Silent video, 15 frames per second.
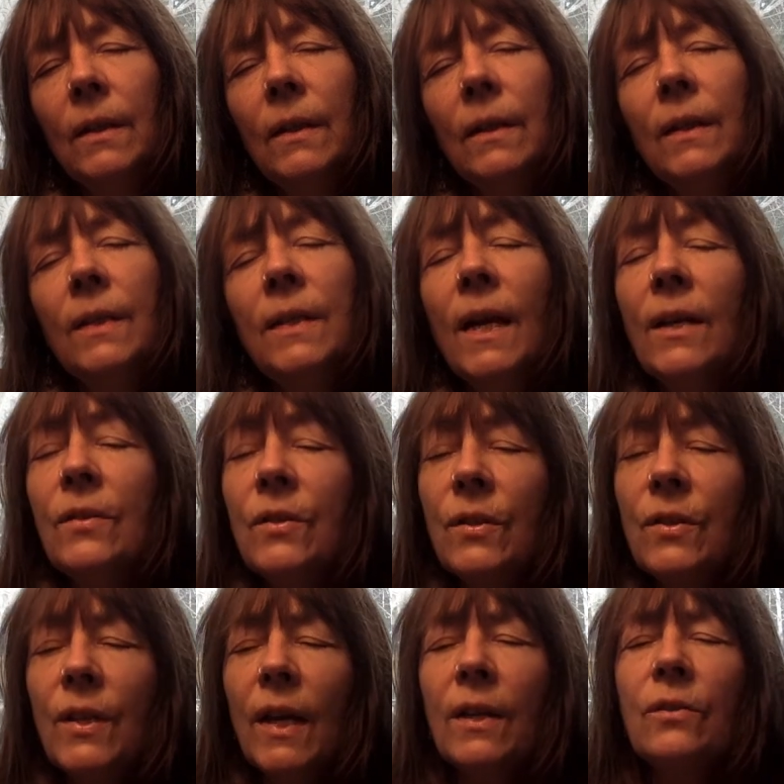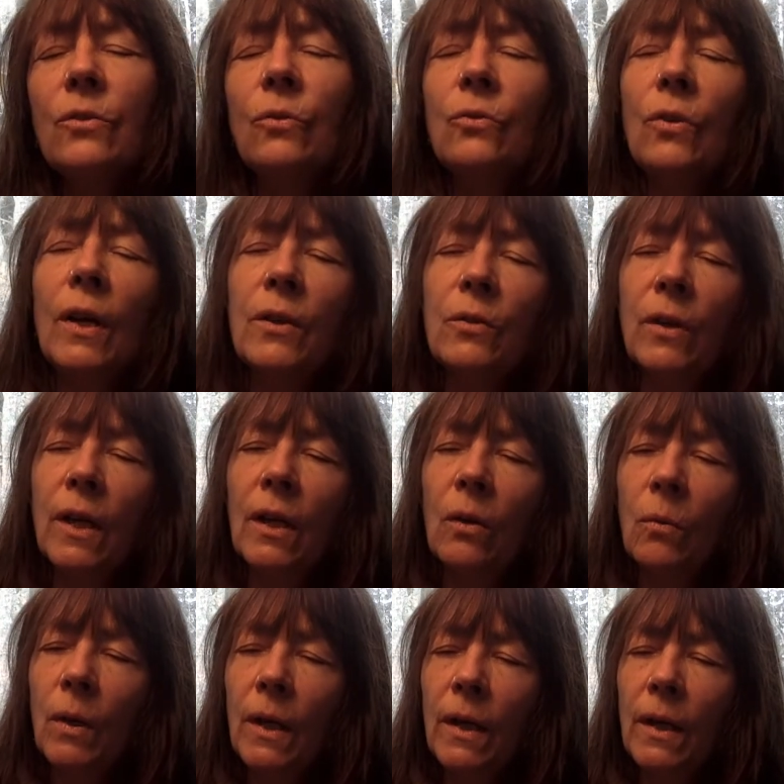Intense, you're trying to kill
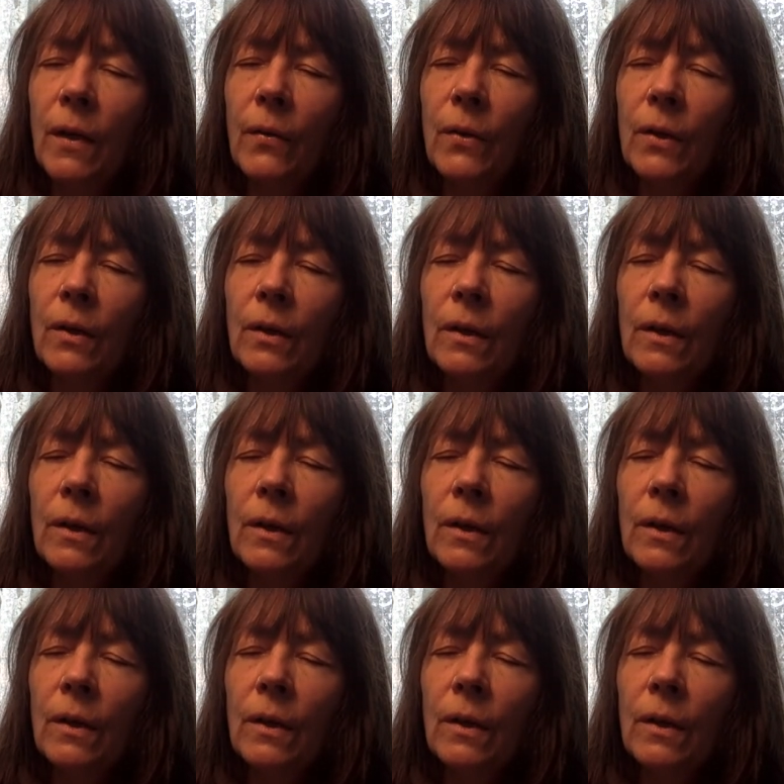one another.